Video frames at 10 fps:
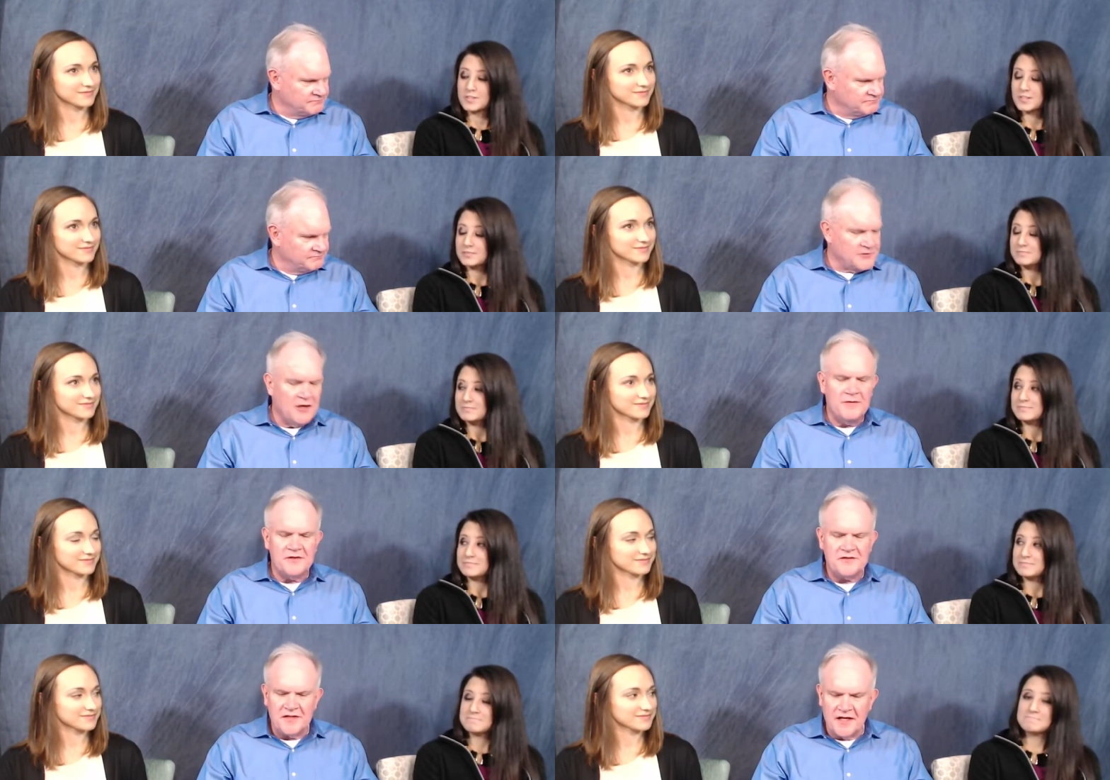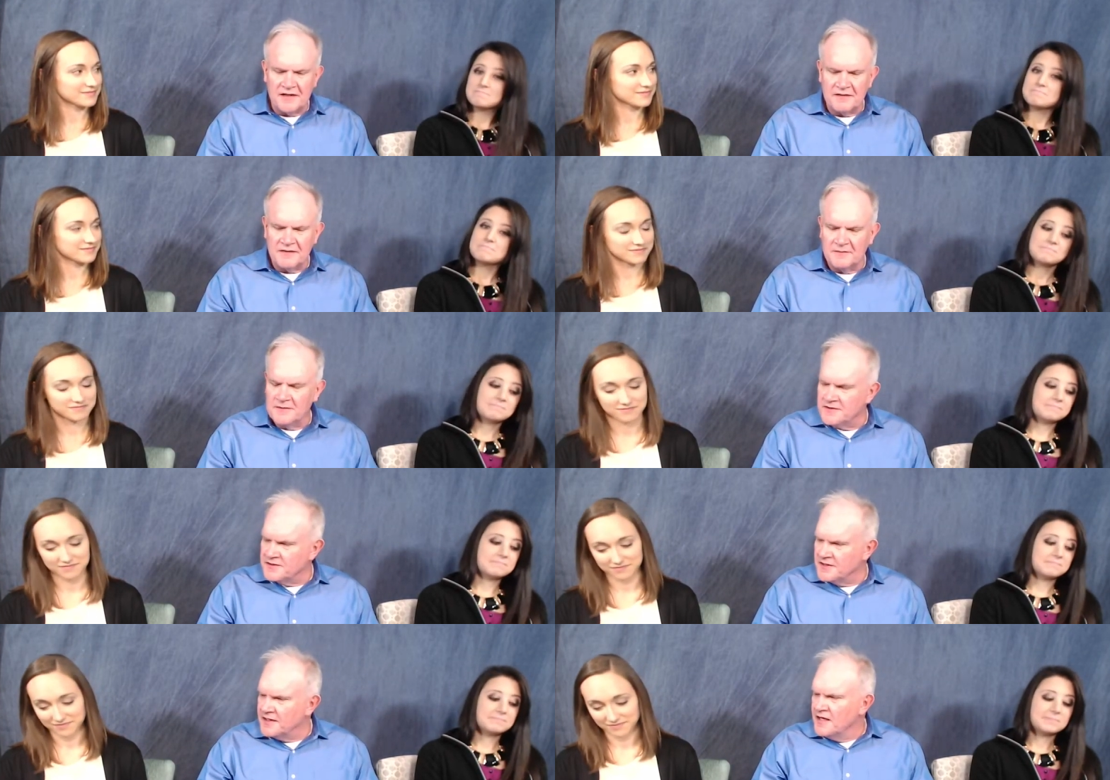Speaker 1: none.
Speaker 2: Almost none, almost
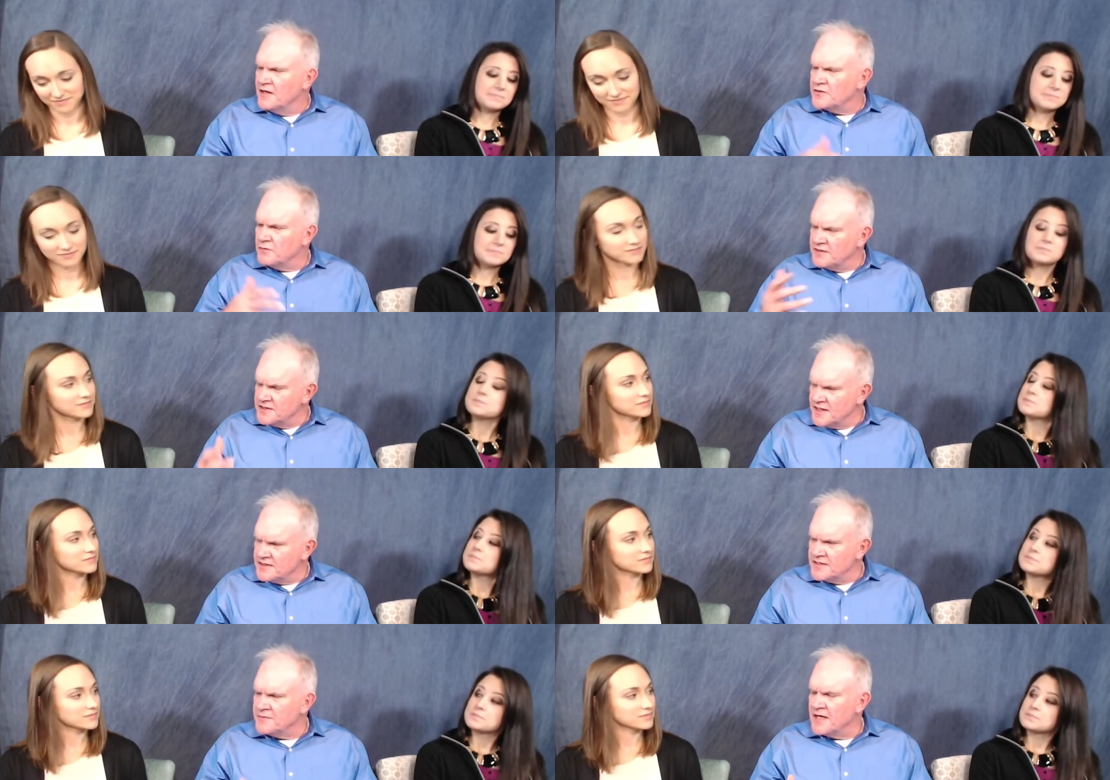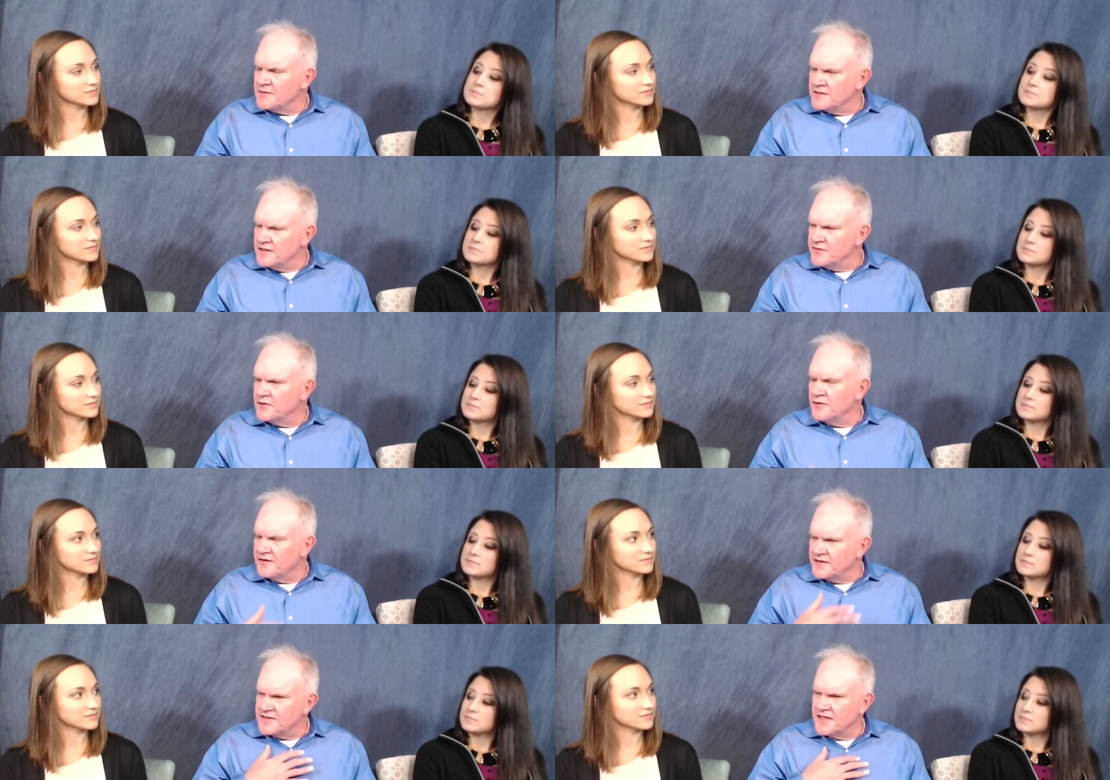none. So what does that sometimes leave you
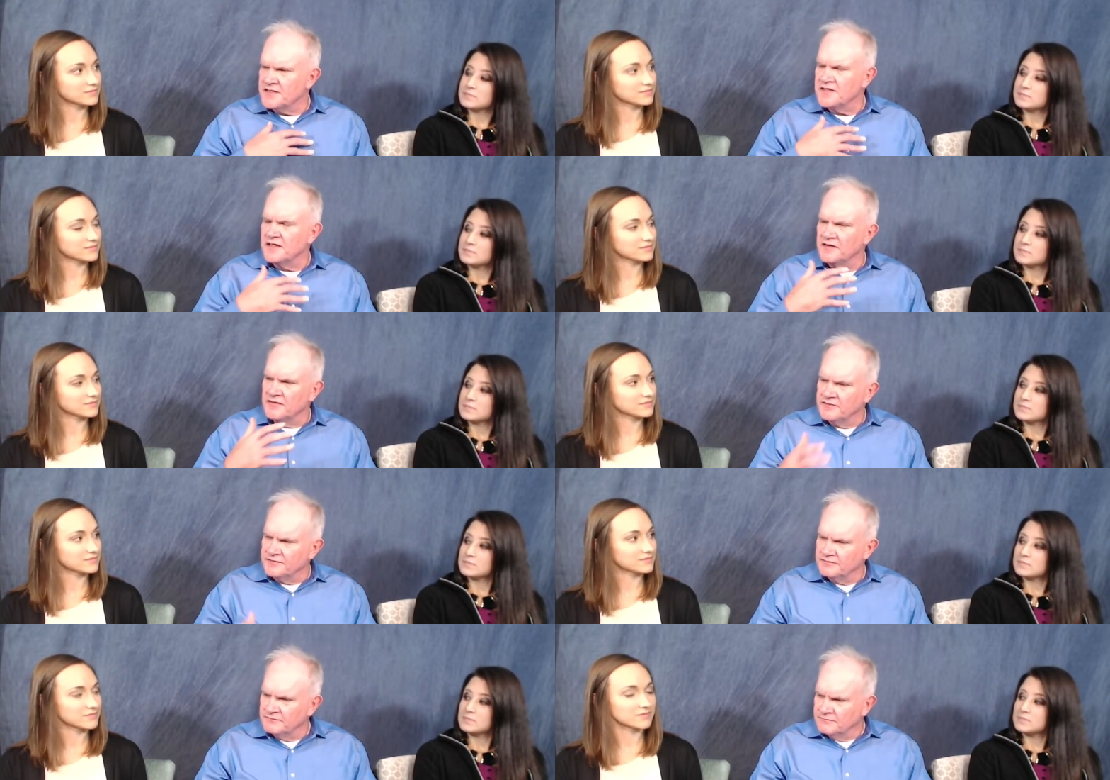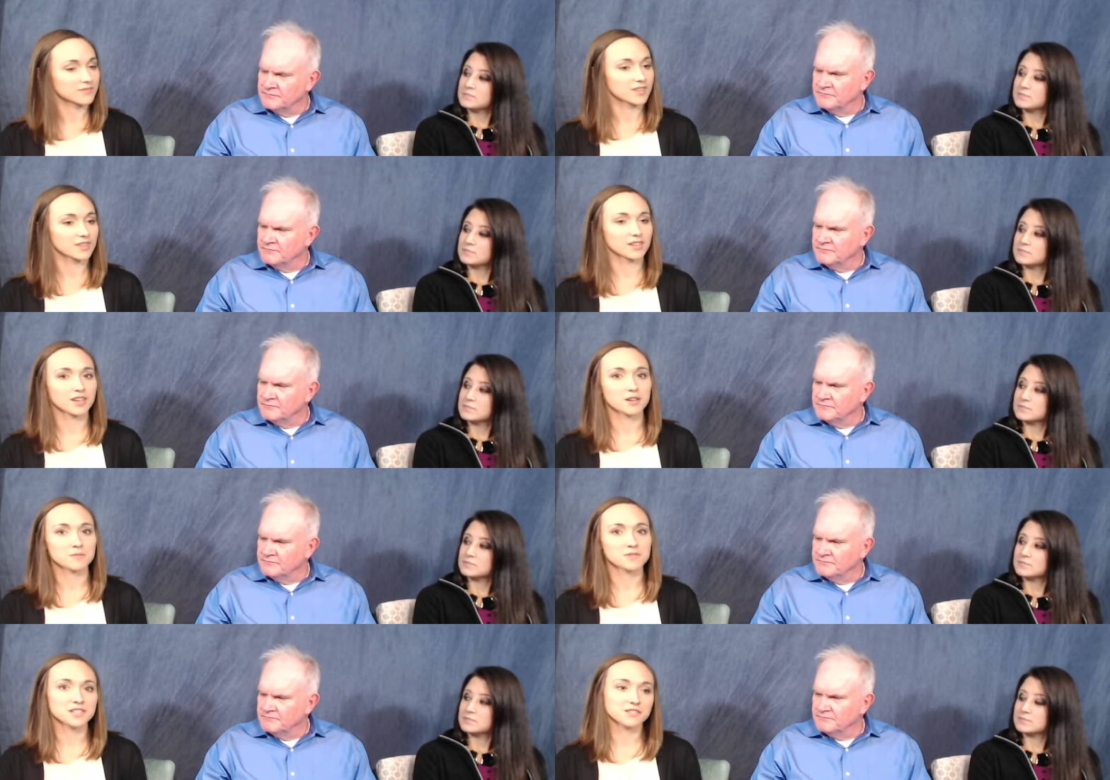with, a sense of?
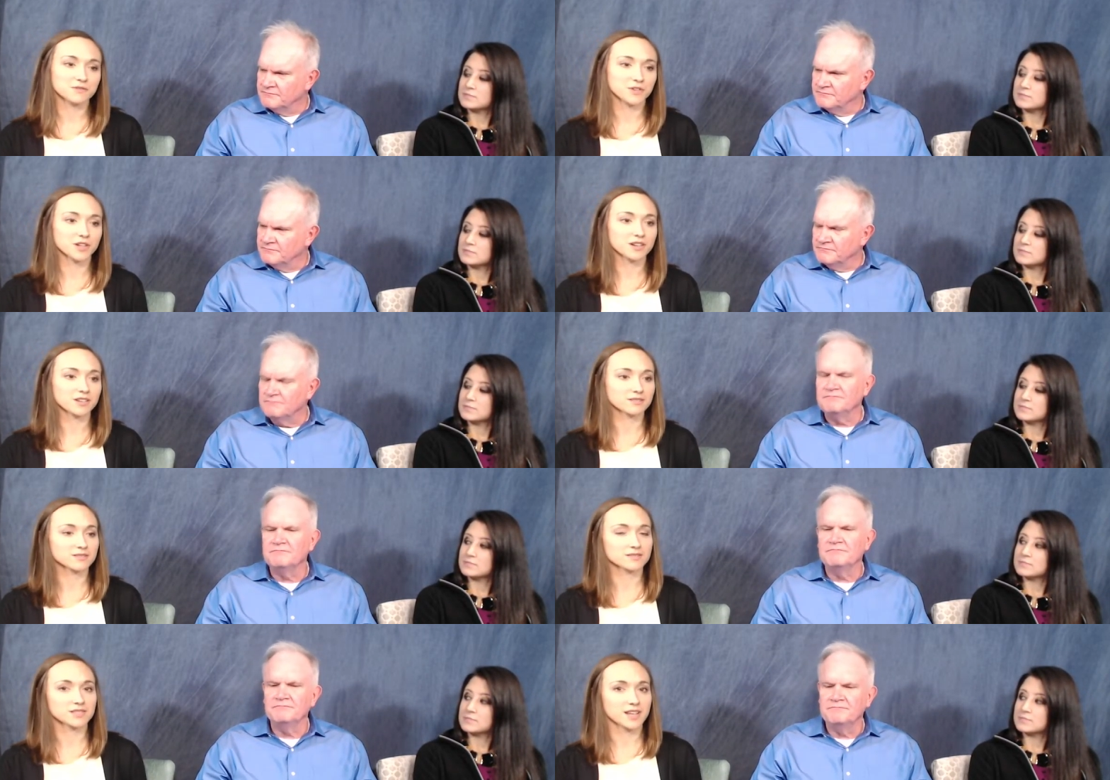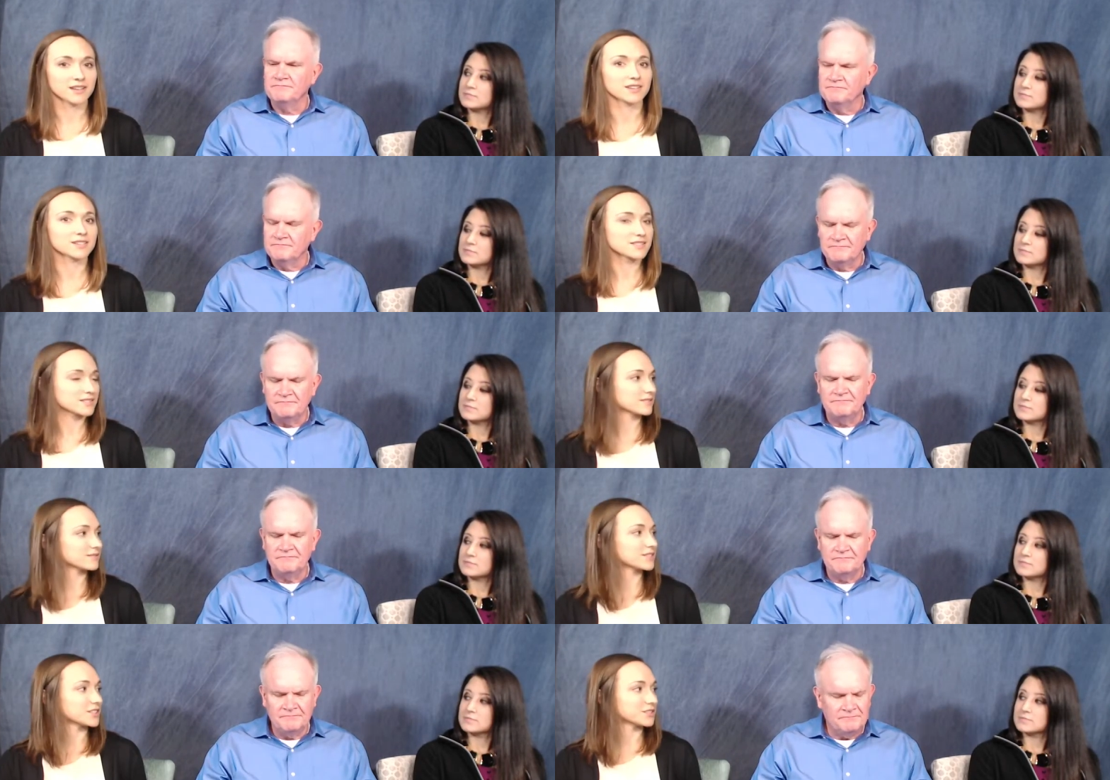
Speaker 1: Sense of fear. Sadness.
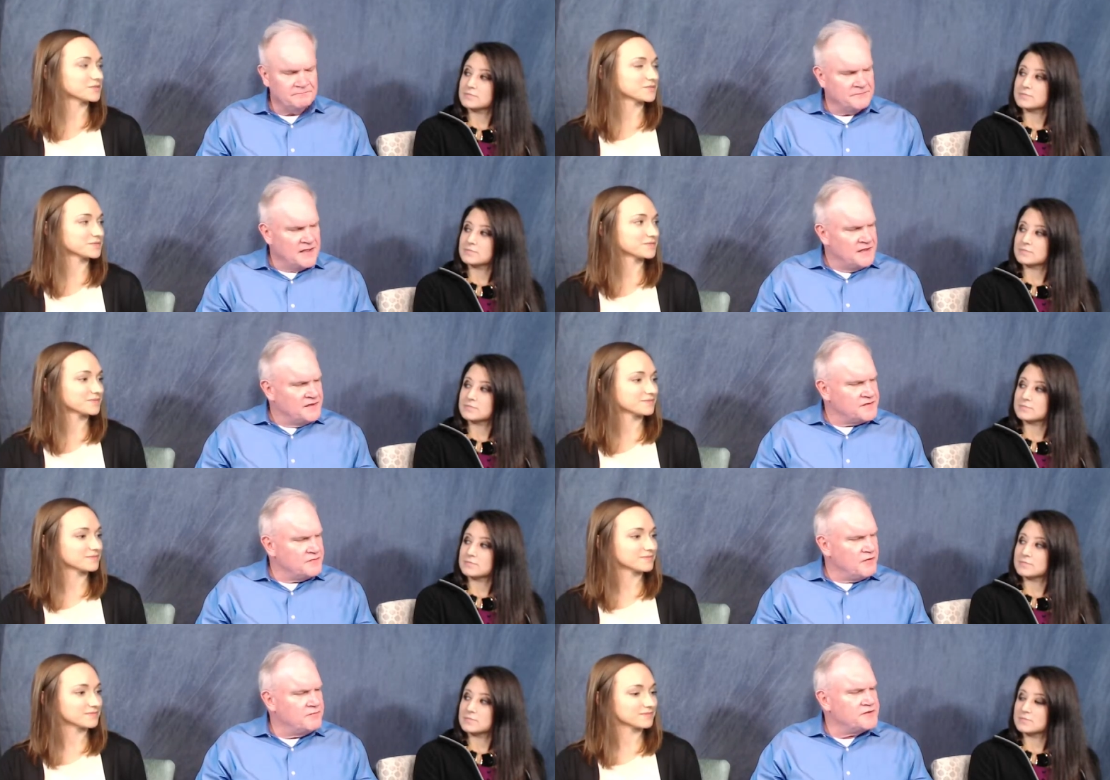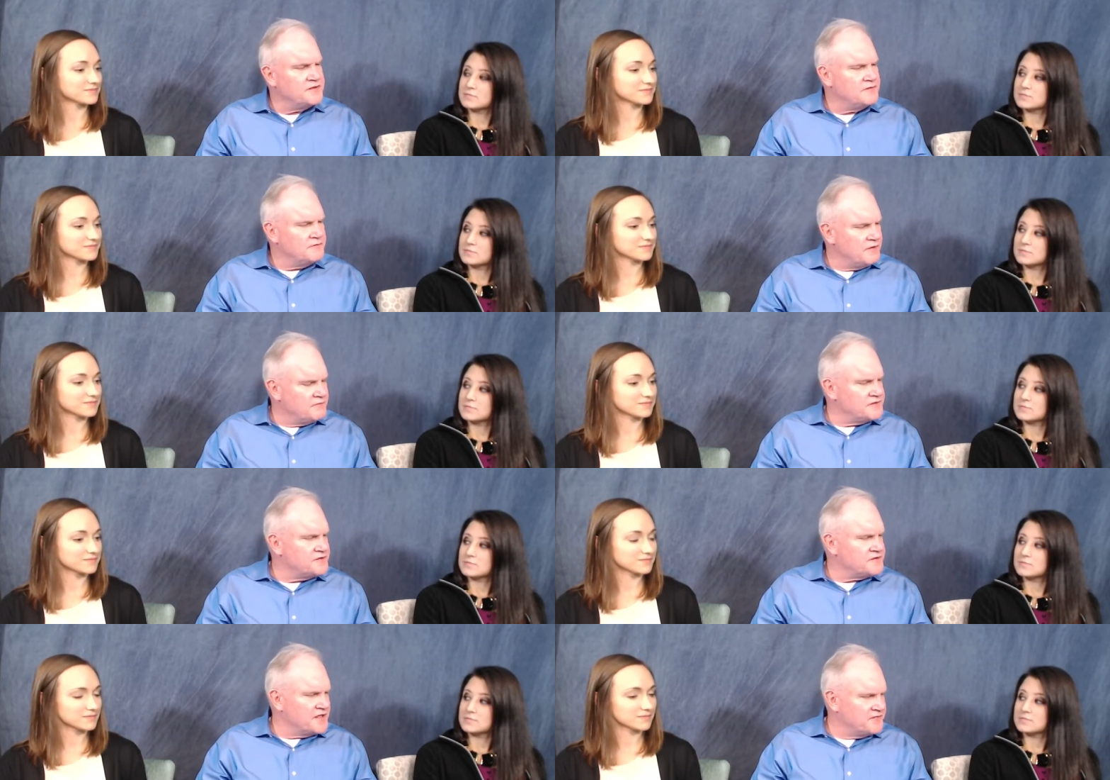
Speaker 2: Mm-hmm. So, what would you
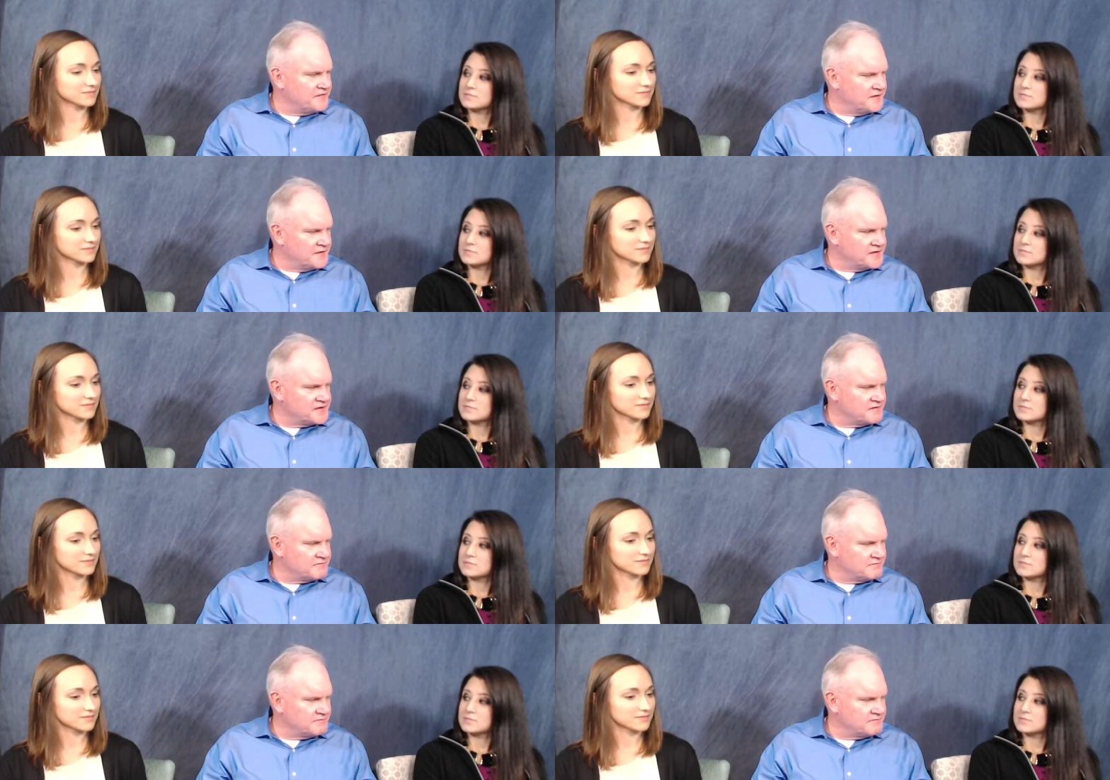say fear is?